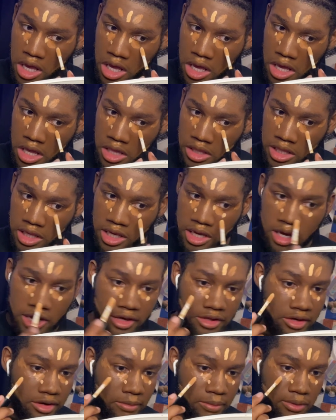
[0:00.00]
the
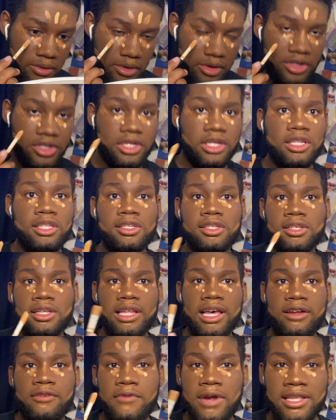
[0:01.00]
other portion, so
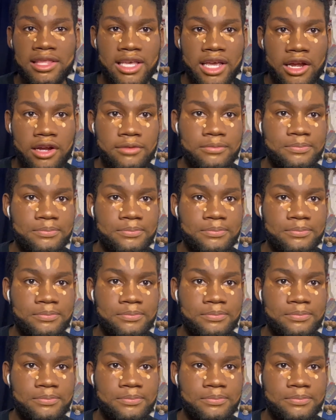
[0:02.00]
like right there.